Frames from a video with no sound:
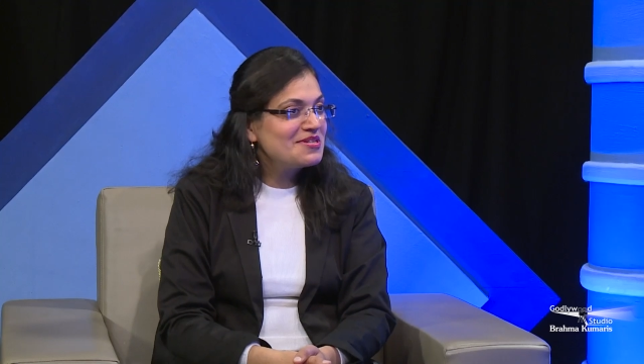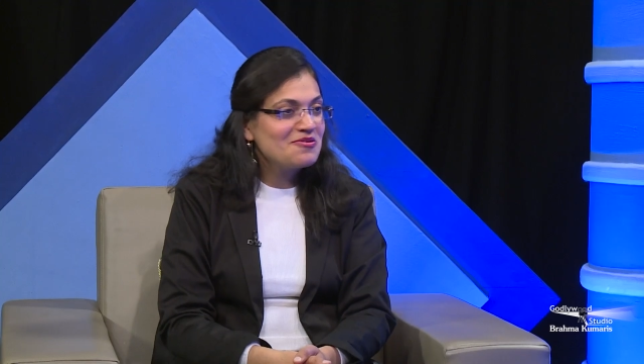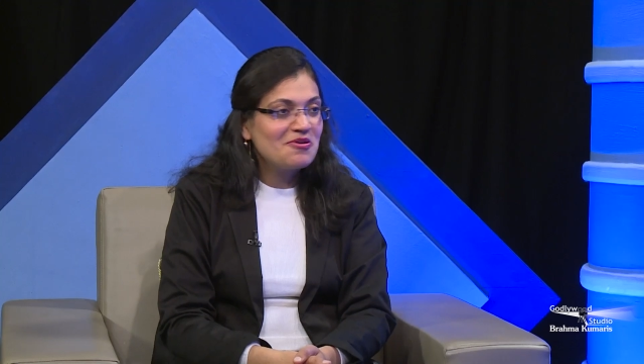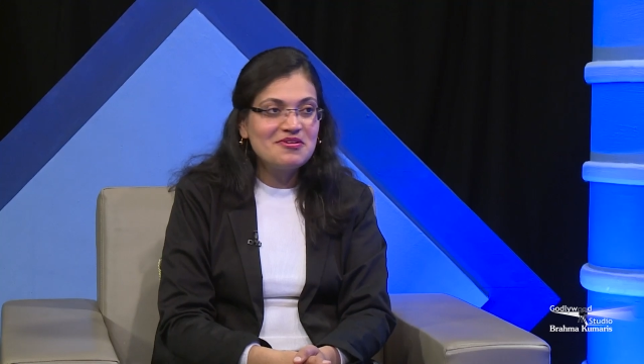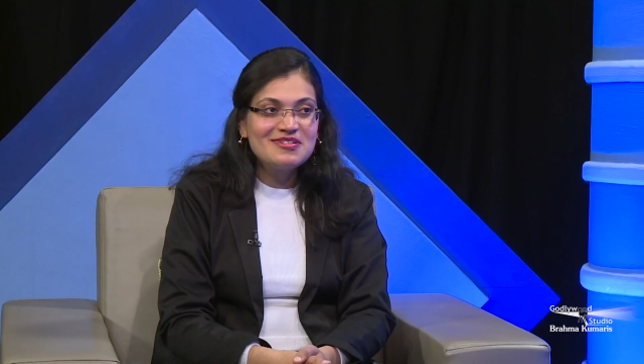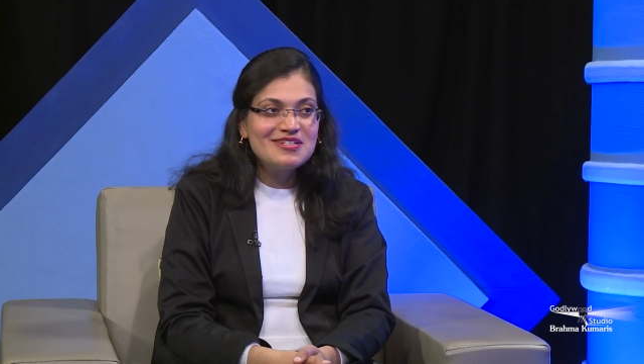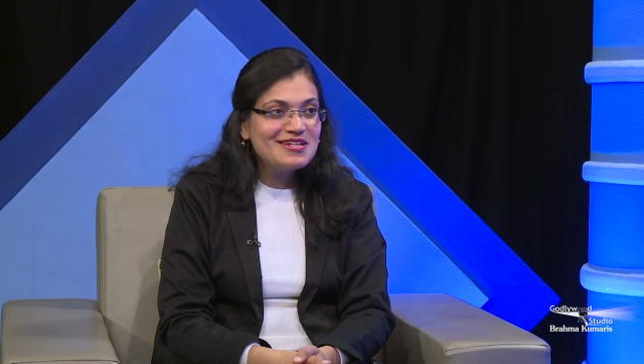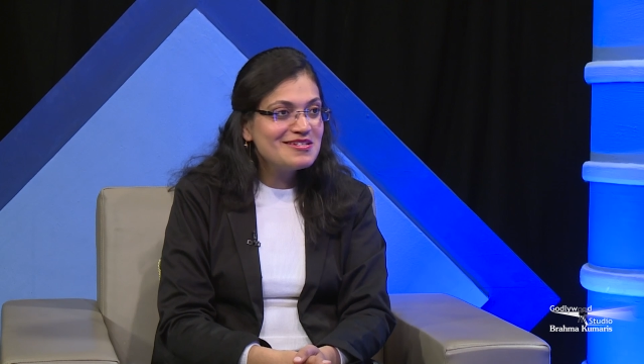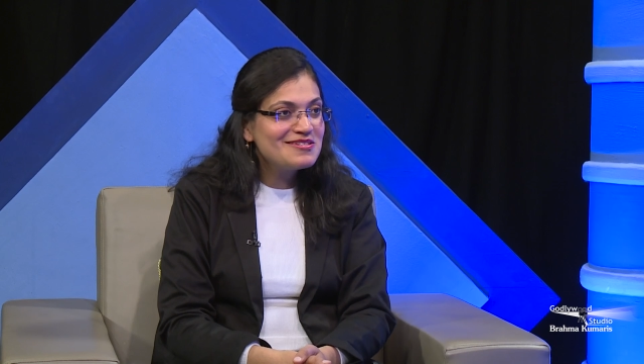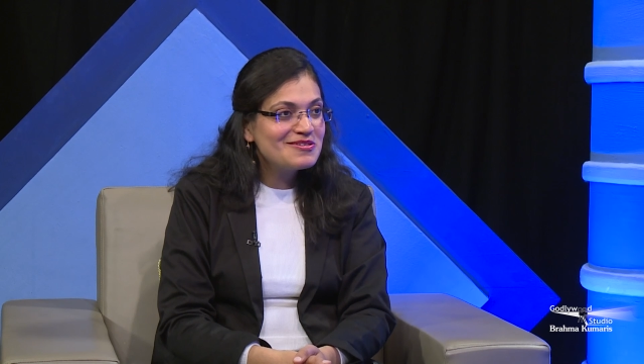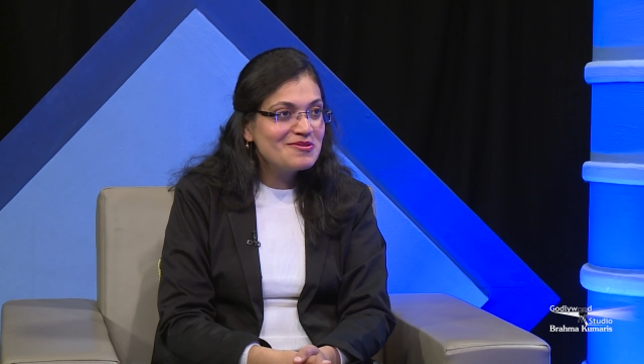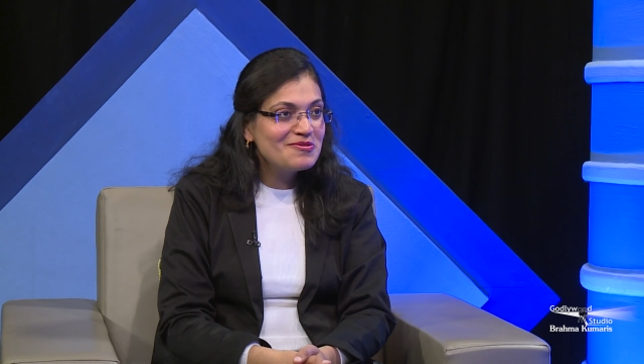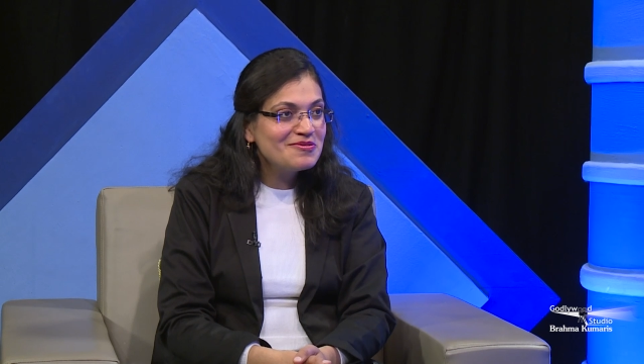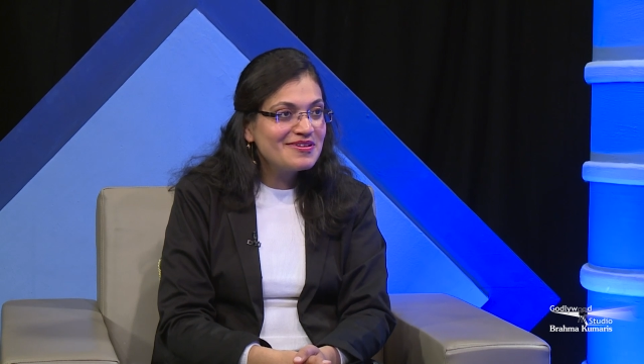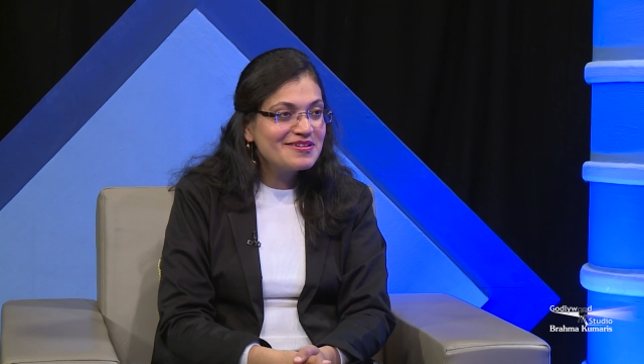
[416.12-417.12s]
not tease
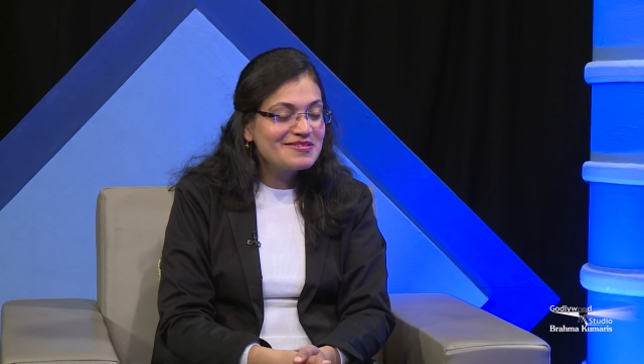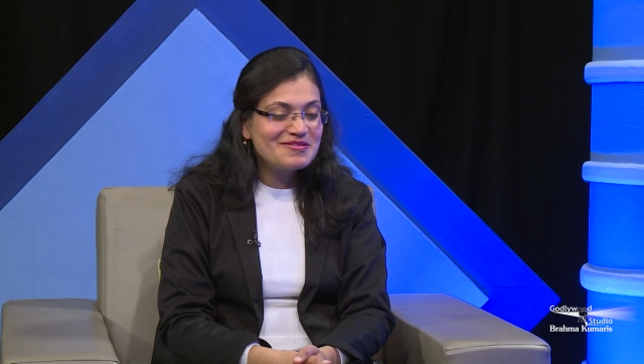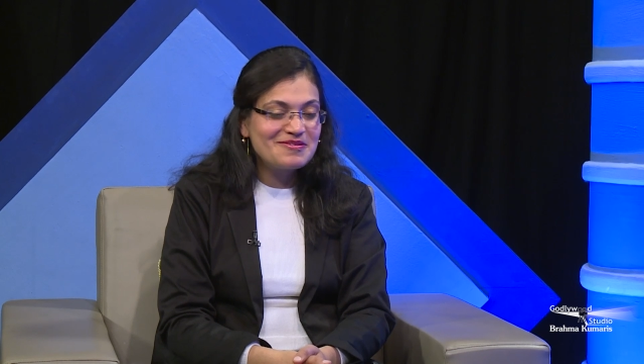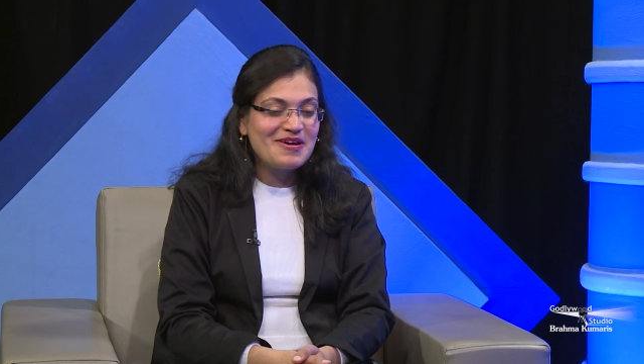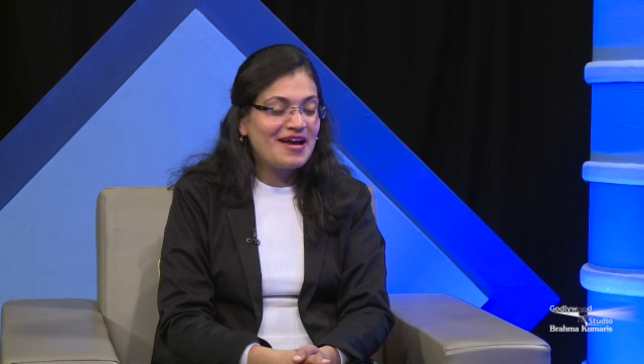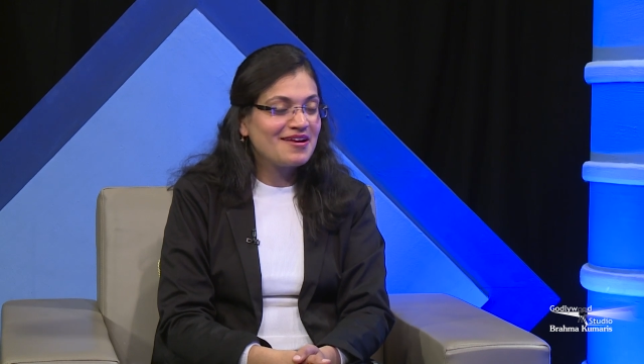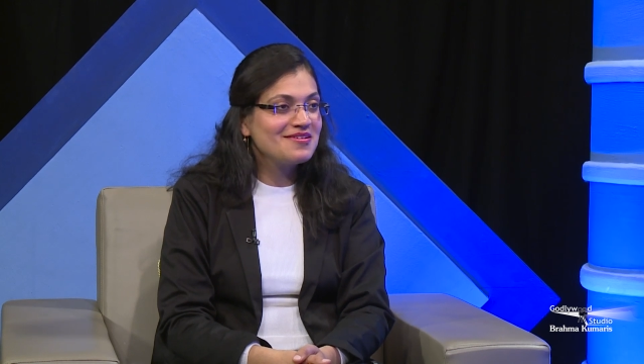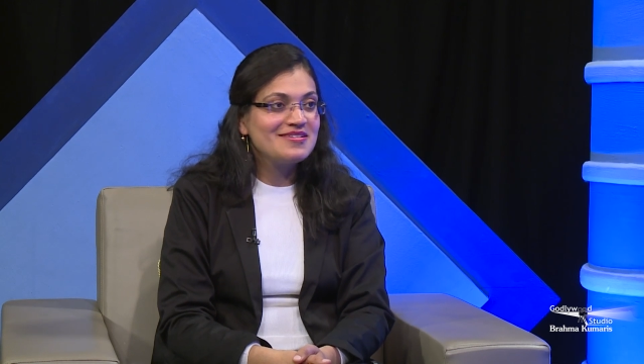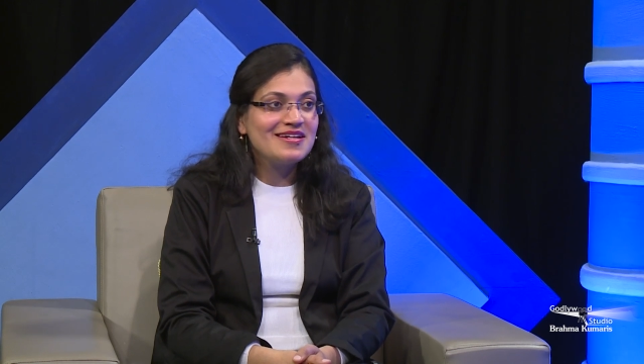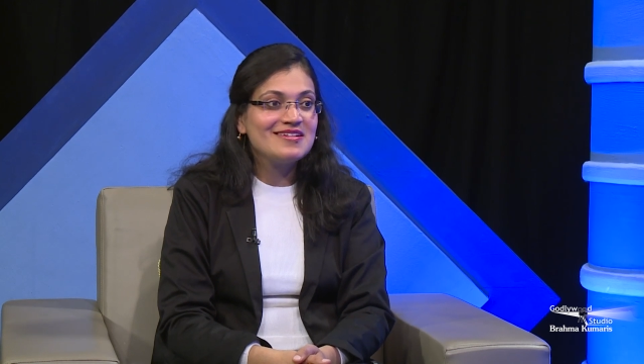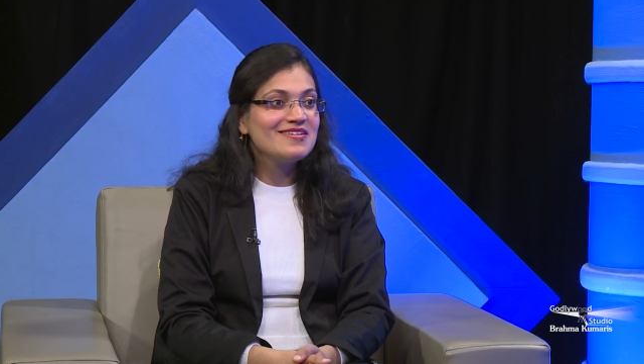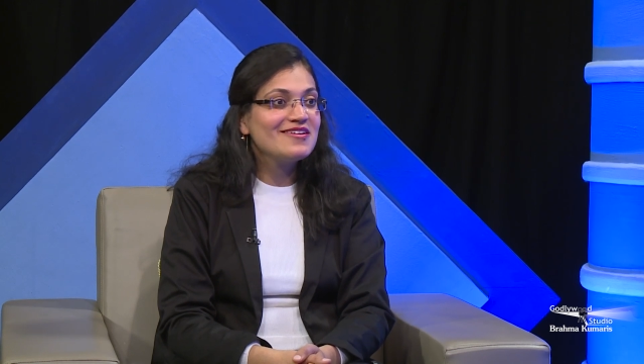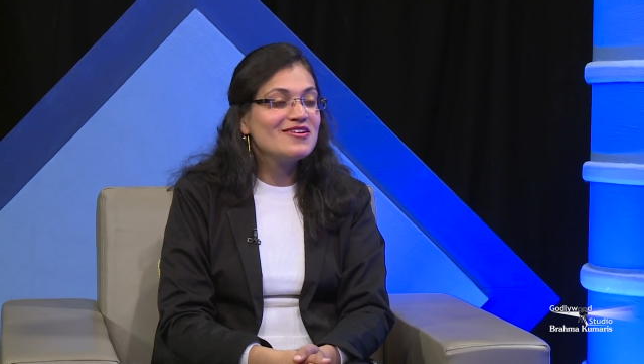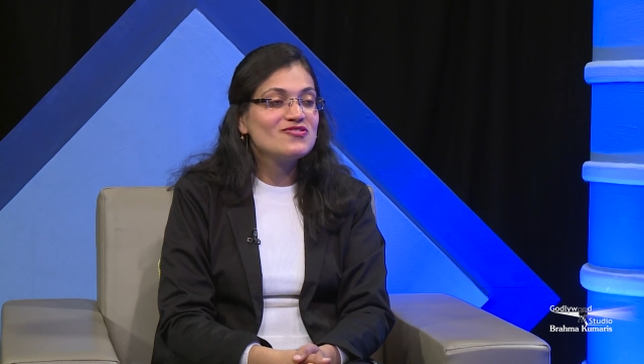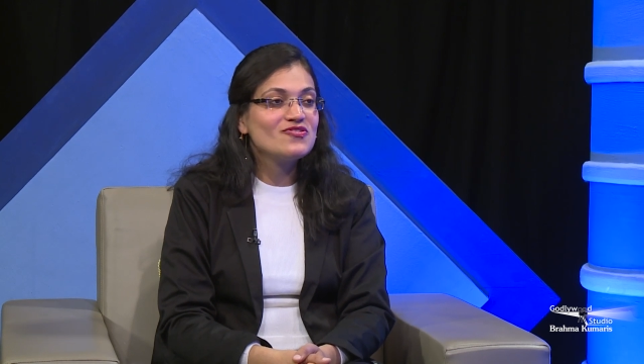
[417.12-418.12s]
you that at a
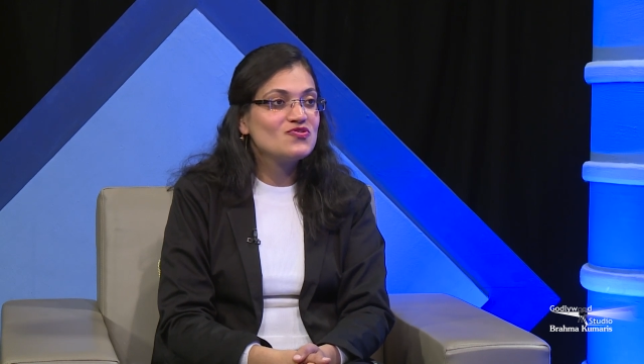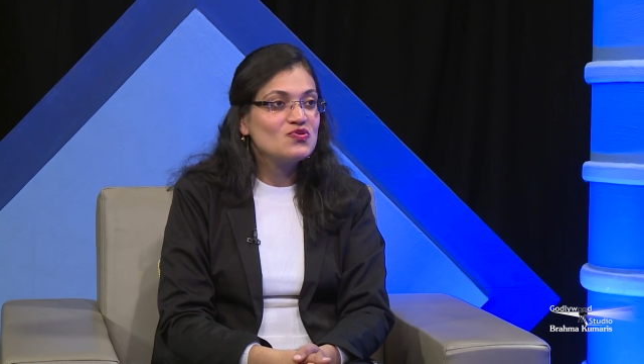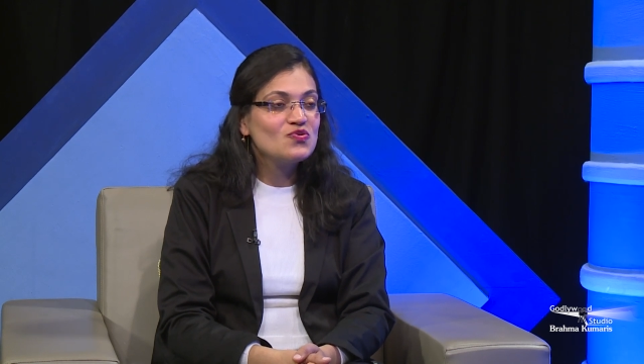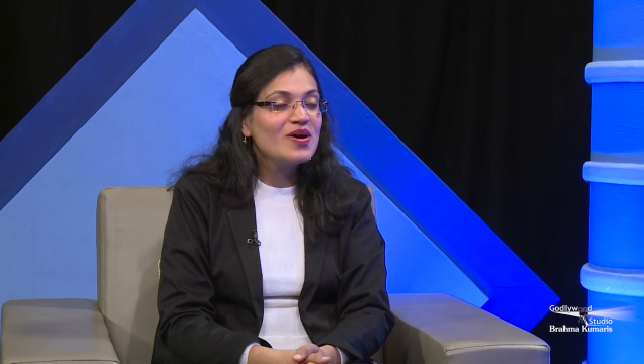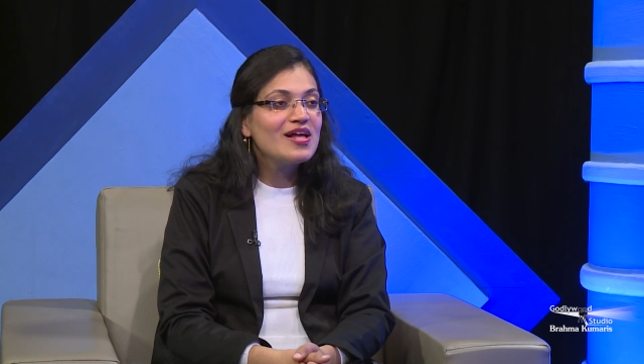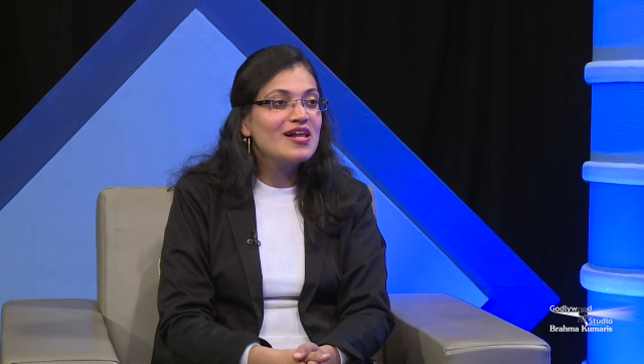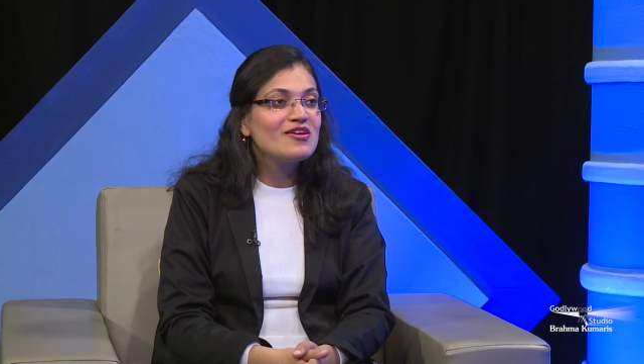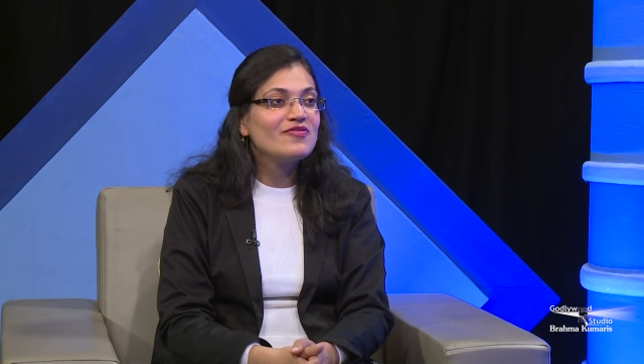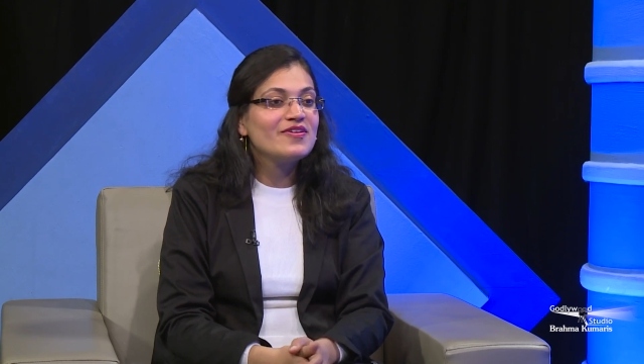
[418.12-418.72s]
tender age of 12,